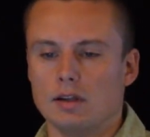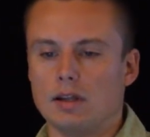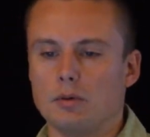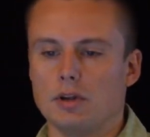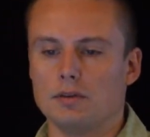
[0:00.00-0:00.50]

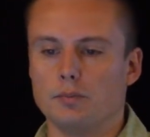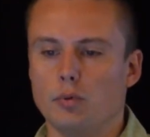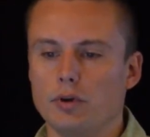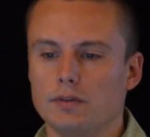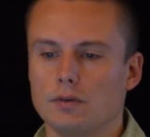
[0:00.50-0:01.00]
Now I'm going to
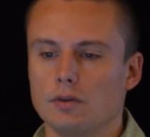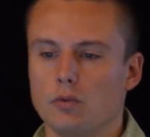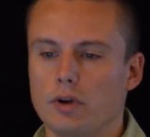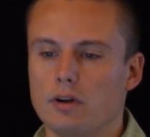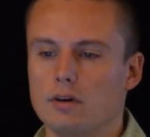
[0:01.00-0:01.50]
point to the
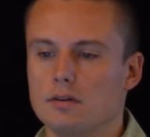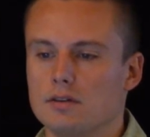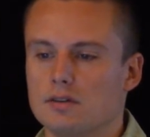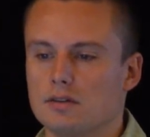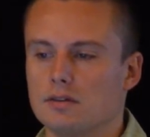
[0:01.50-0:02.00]

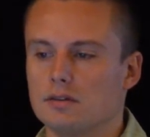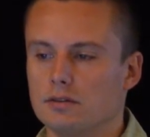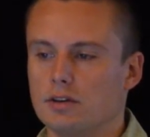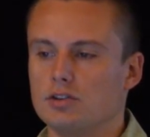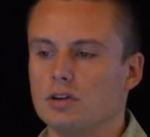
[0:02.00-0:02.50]
Windows
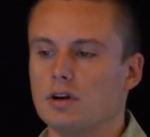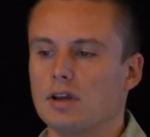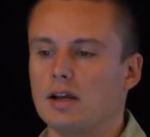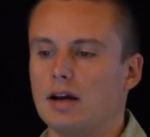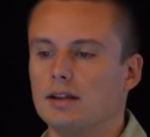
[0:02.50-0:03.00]
Touch
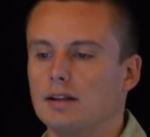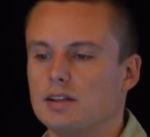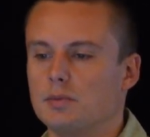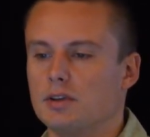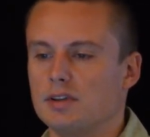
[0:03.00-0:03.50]
Target
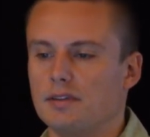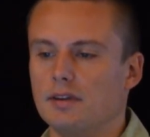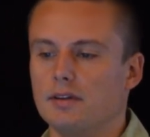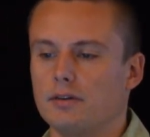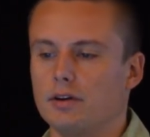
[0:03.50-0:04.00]
Guidelines because I
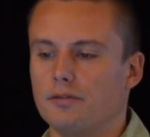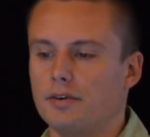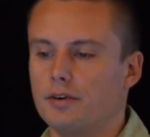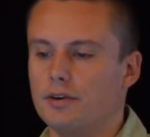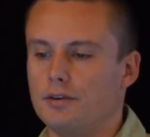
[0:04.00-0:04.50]
think they're in a
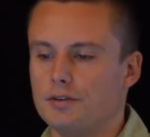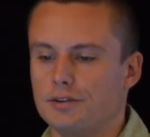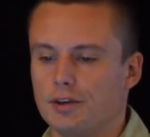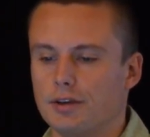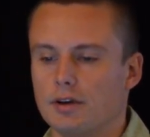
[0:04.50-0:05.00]
very
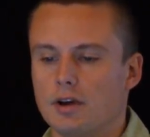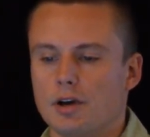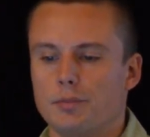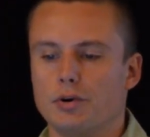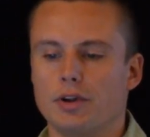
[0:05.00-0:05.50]
interesting
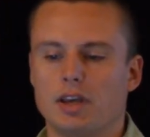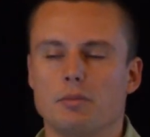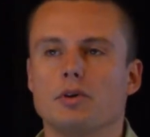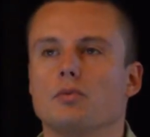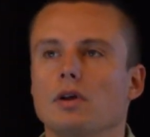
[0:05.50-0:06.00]

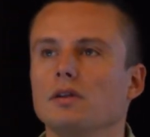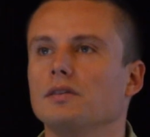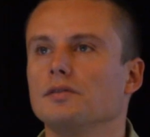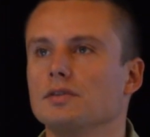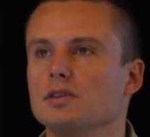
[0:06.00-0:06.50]
predicament
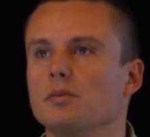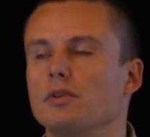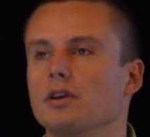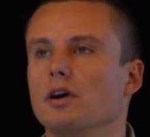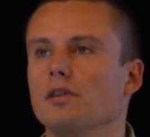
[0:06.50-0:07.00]
relative to some
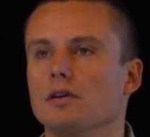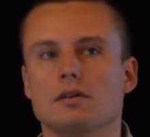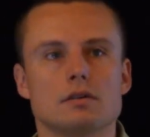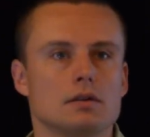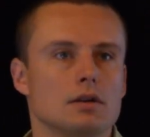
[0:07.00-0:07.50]
of the other
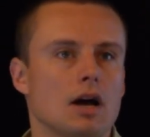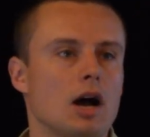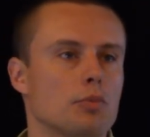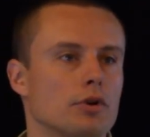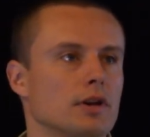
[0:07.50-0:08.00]

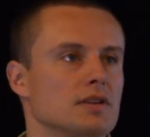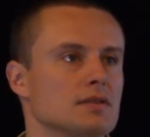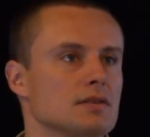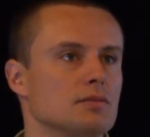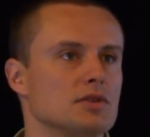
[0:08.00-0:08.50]
operating
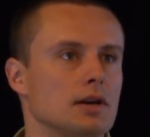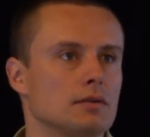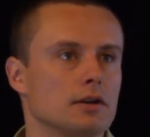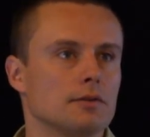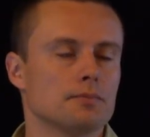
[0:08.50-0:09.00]
systems
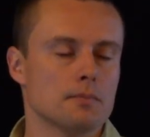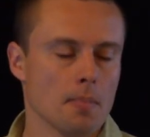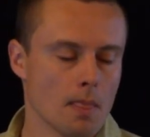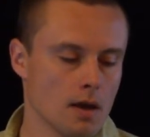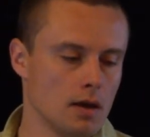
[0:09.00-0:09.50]
out there.
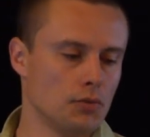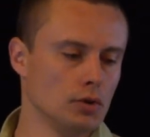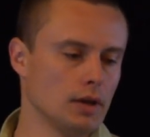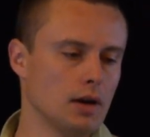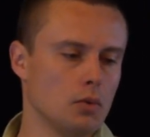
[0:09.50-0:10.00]
If
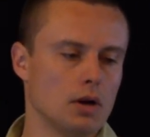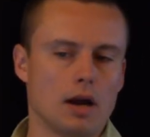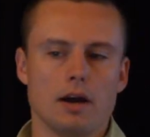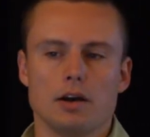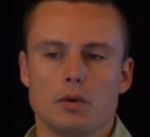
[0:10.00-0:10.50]
you look at what
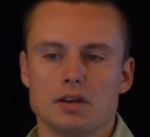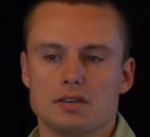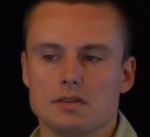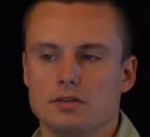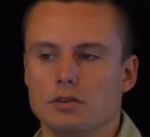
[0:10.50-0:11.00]

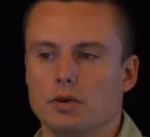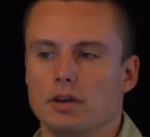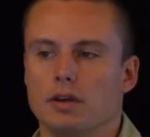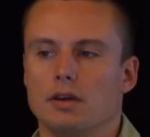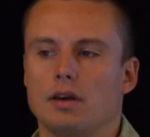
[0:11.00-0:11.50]
iOS is
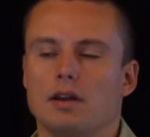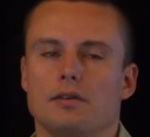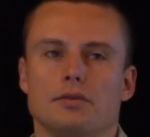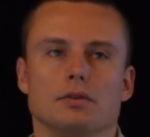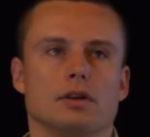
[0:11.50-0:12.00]
doing, and
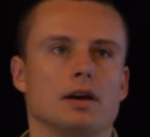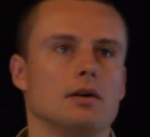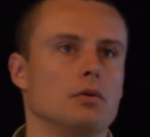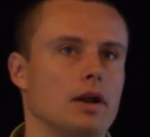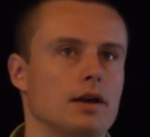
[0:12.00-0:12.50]
if you look
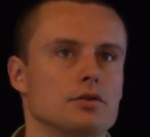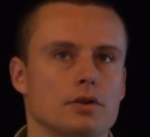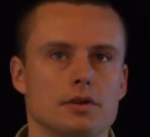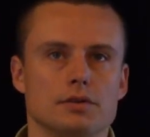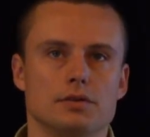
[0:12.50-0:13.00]
at what
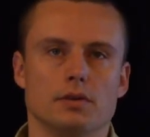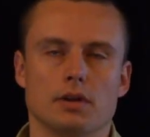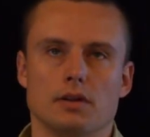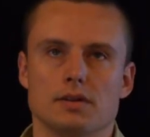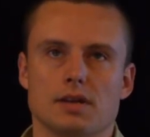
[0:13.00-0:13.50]
Android is doing
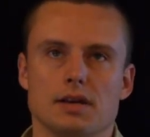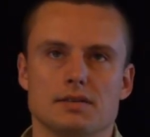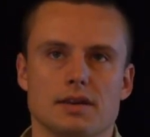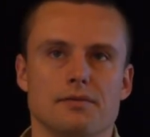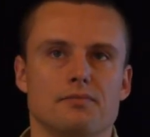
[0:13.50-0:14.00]
and all these guys,
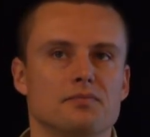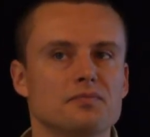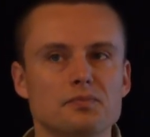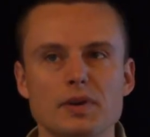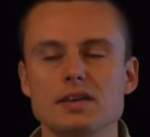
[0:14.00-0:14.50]
they
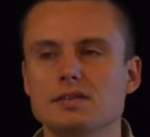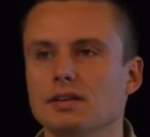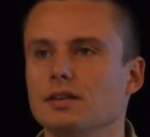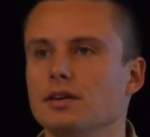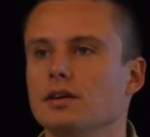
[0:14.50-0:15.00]

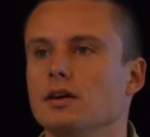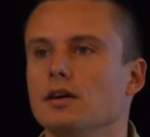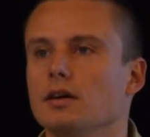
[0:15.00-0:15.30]
basically